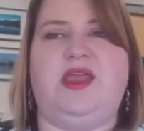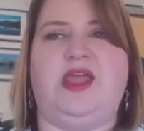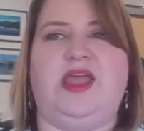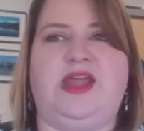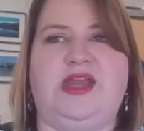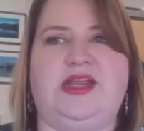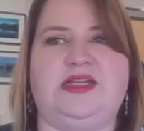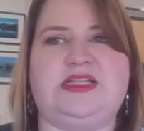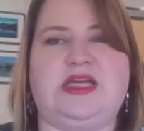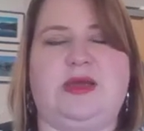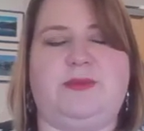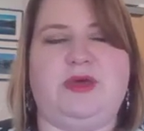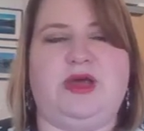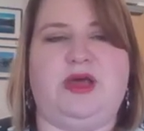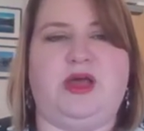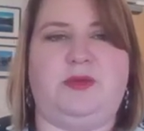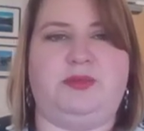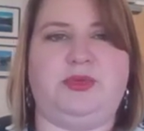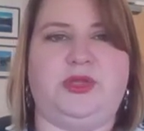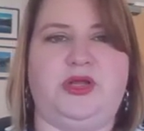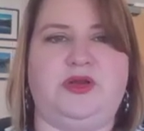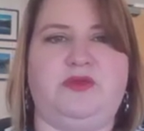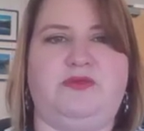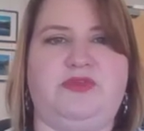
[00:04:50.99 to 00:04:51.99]
Anytime
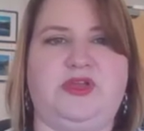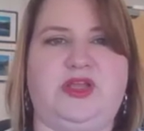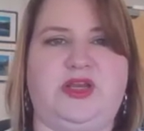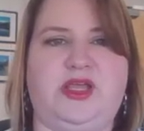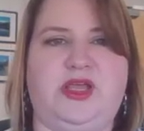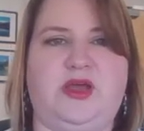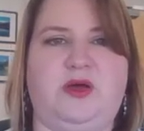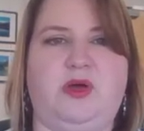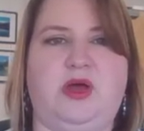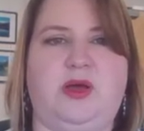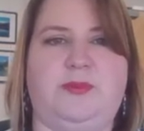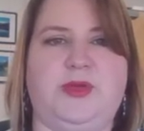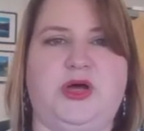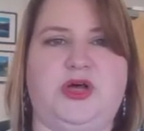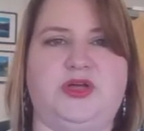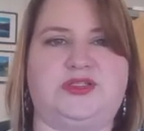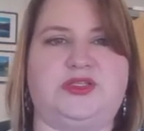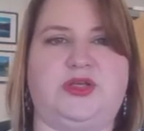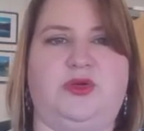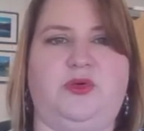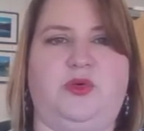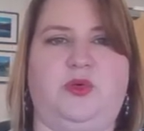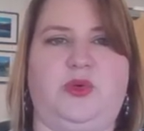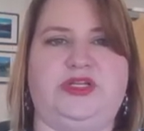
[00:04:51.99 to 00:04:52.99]
I upload a video, I'm
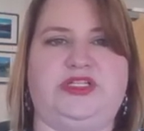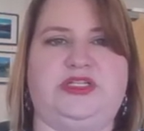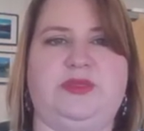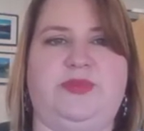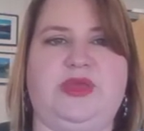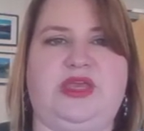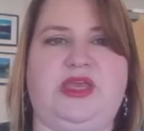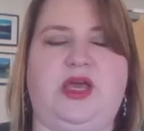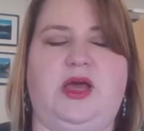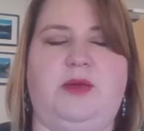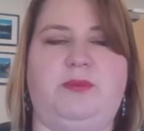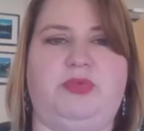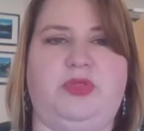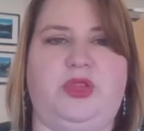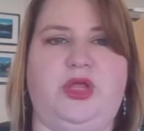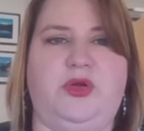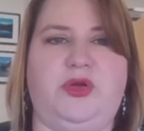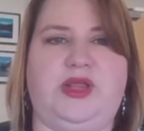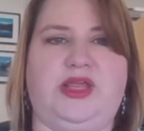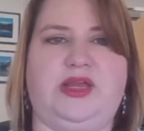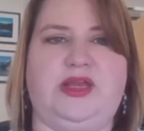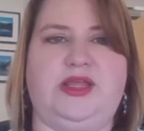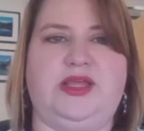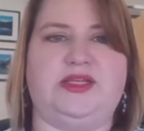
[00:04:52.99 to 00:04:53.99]
also going to be
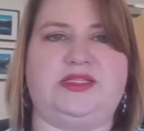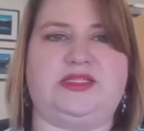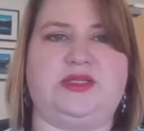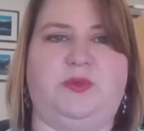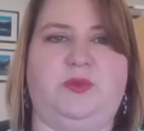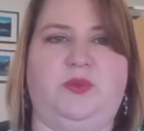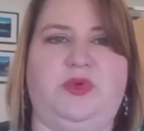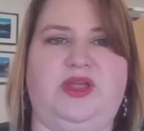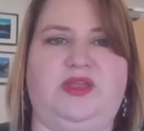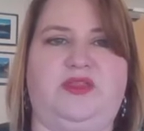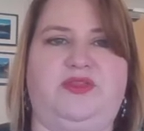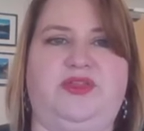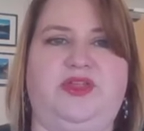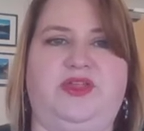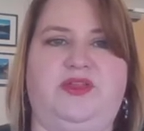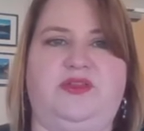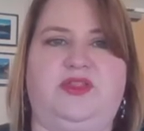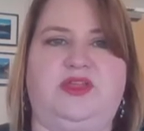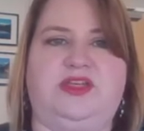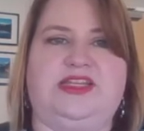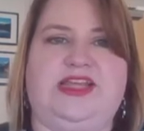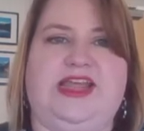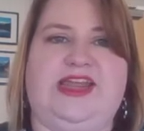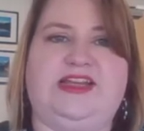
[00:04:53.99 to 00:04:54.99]
uploading it with
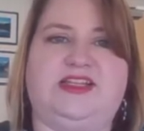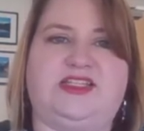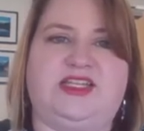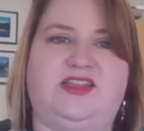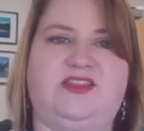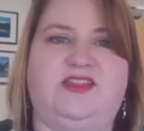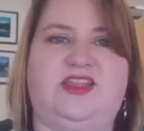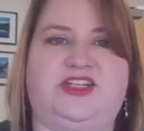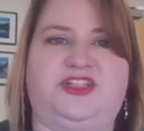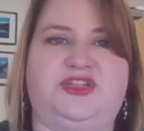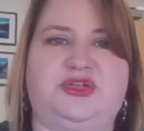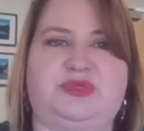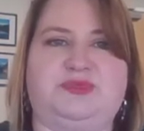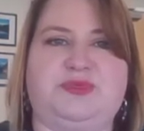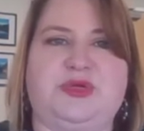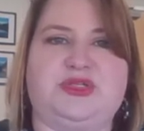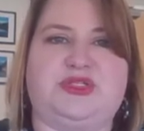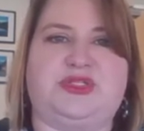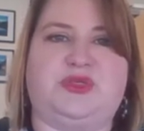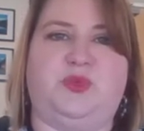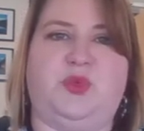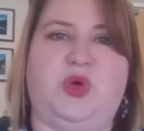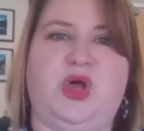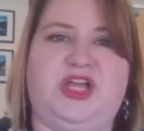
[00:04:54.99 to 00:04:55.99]
the date that you're
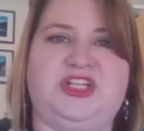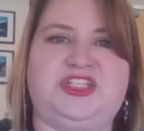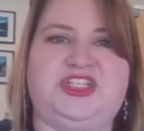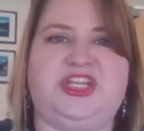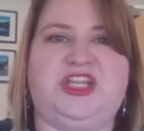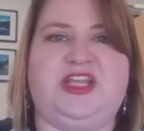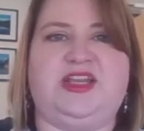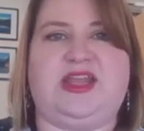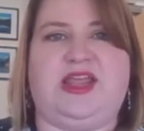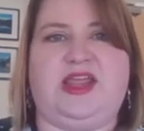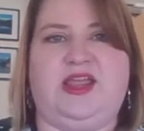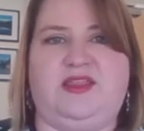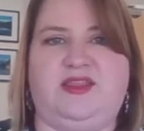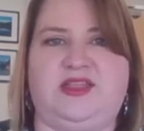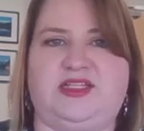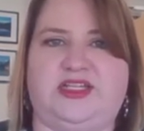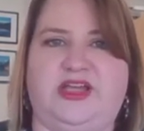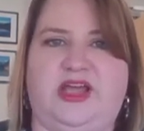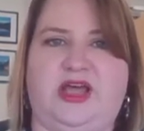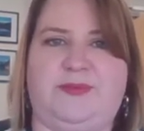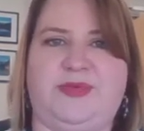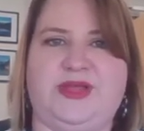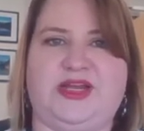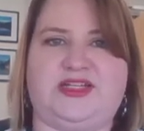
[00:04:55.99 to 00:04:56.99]
supposed to watch it and the
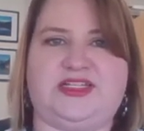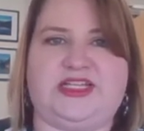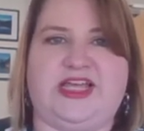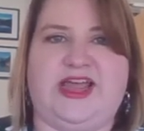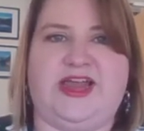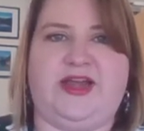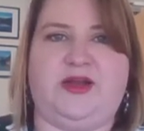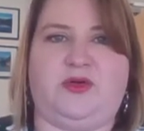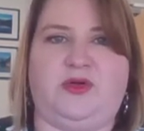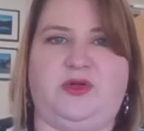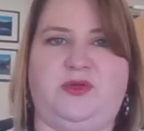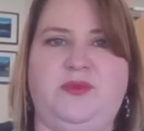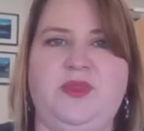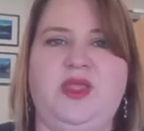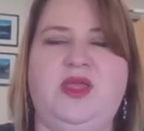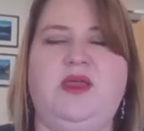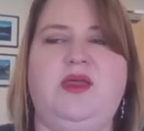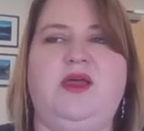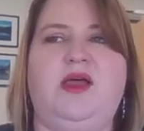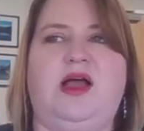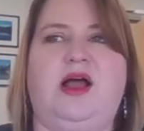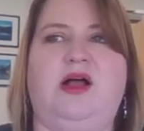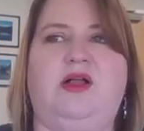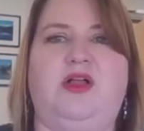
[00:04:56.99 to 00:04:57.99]
topic title.
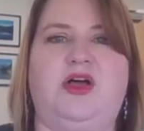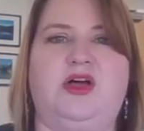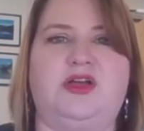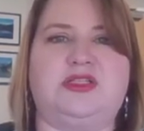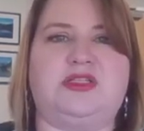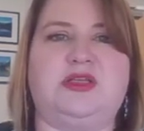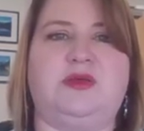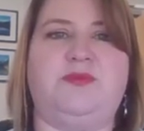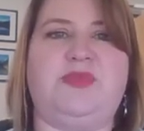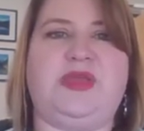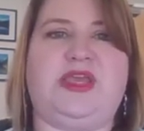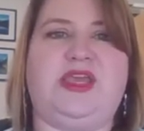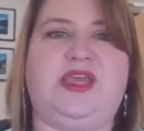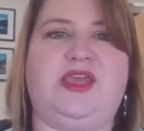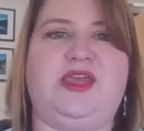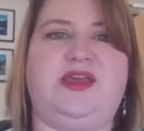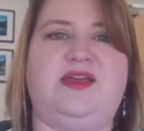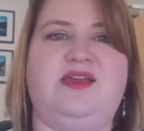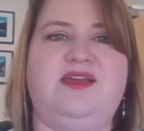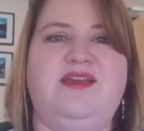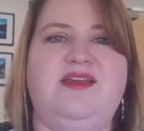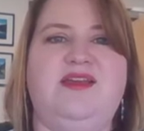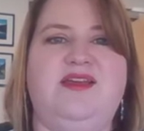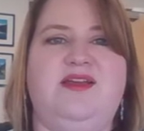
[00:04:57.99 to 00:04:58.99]
I'll also
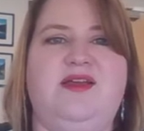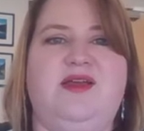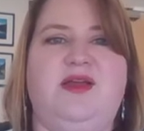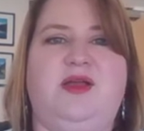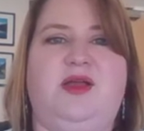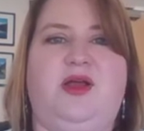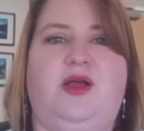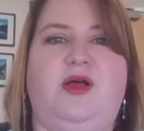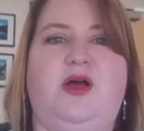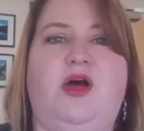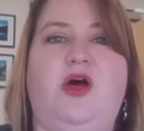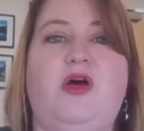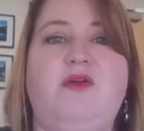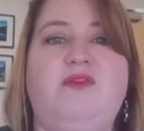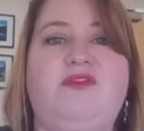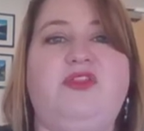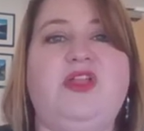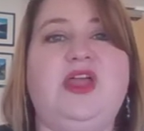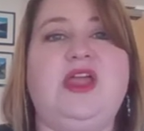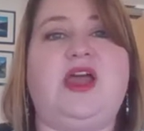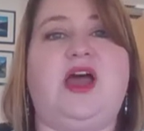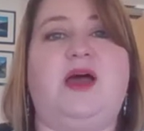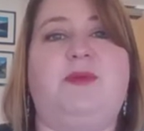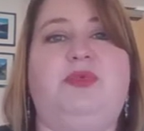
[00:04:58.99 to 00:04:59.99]
be
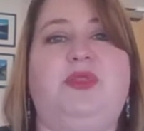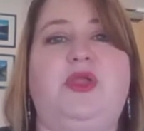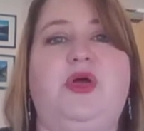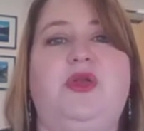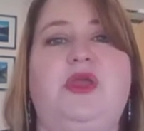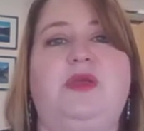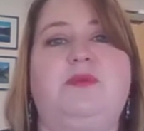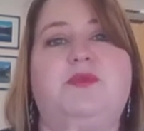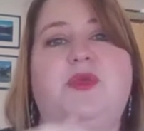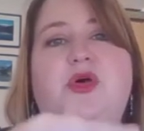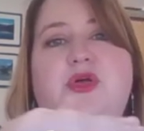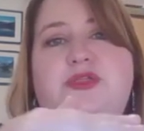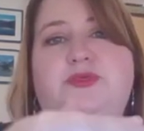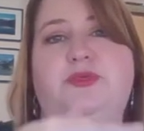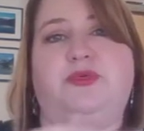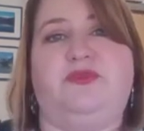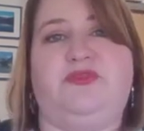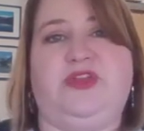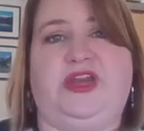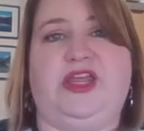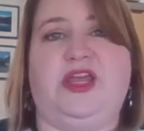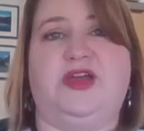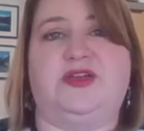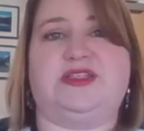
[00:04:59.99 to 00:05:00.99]
hopefully uploading
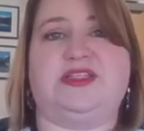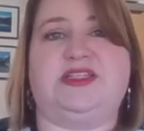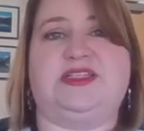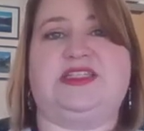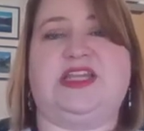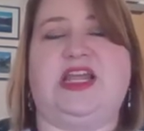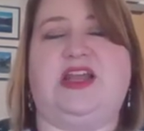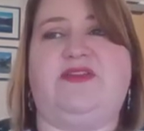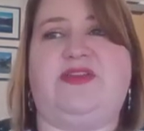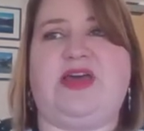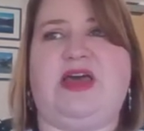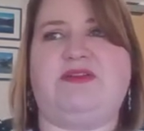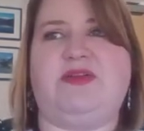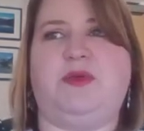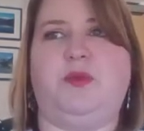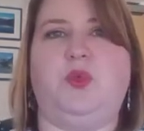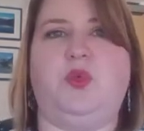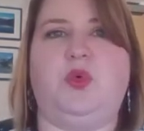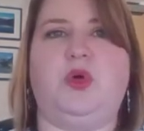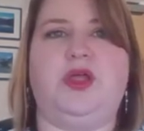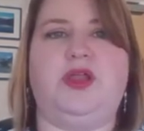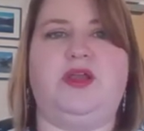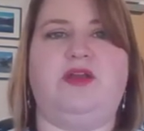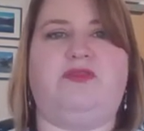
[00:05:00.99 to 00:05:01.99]
multiple videos instead of
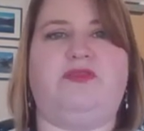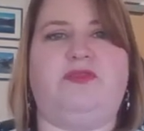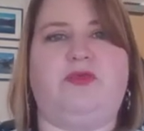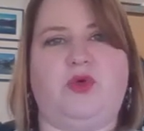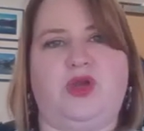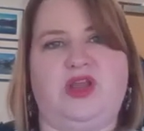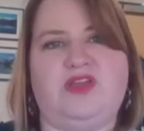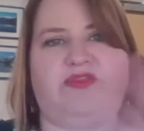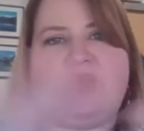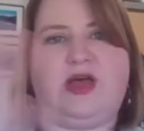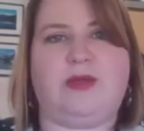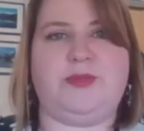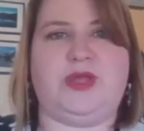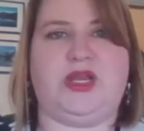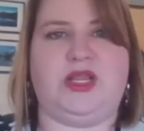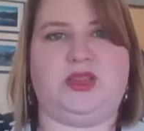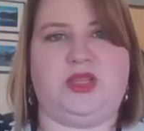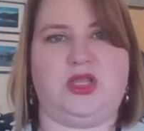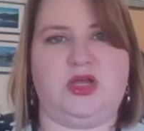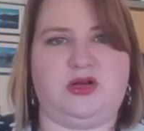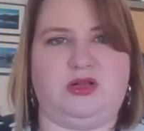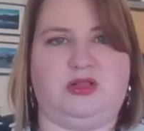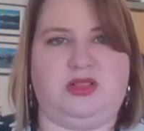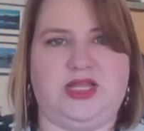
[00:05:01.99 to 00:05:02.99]
having one 45
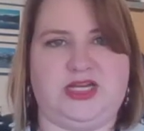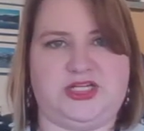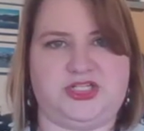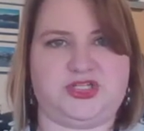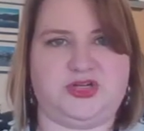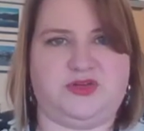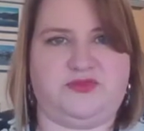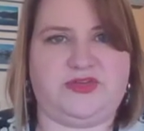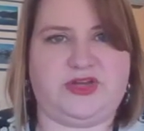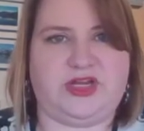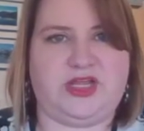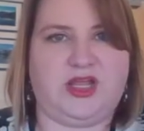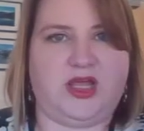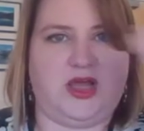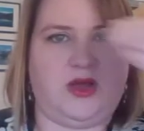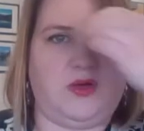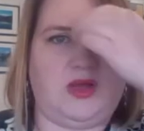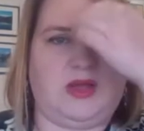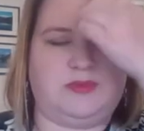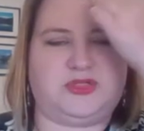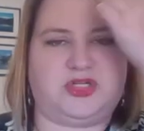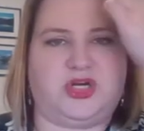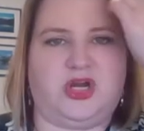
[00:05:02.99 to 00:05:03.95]
minute long lecture video i'm